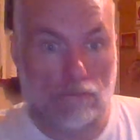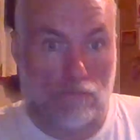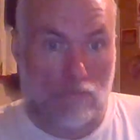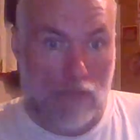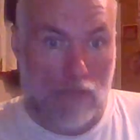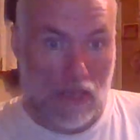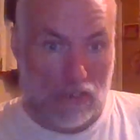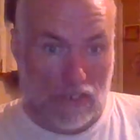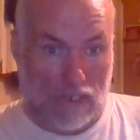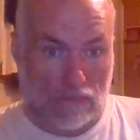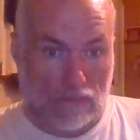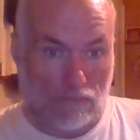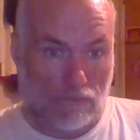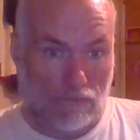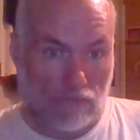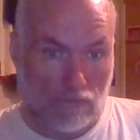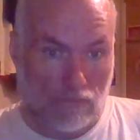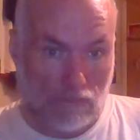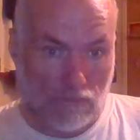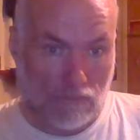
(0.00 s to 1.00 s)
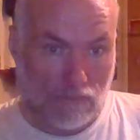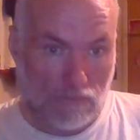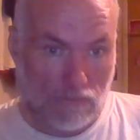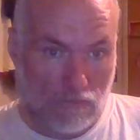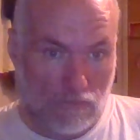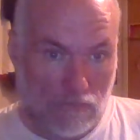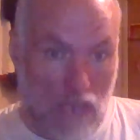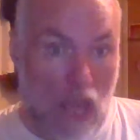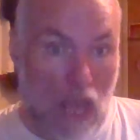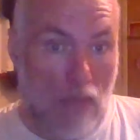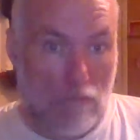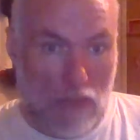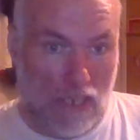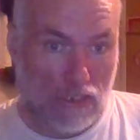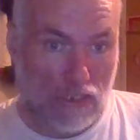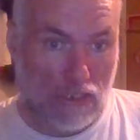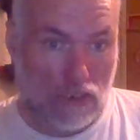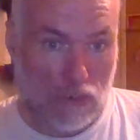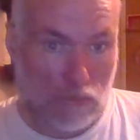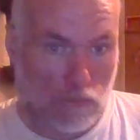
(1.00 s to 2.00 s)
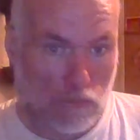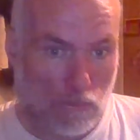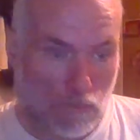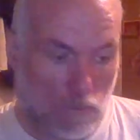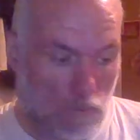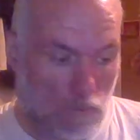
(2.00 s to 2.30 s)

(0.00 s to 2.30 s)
building not bind you.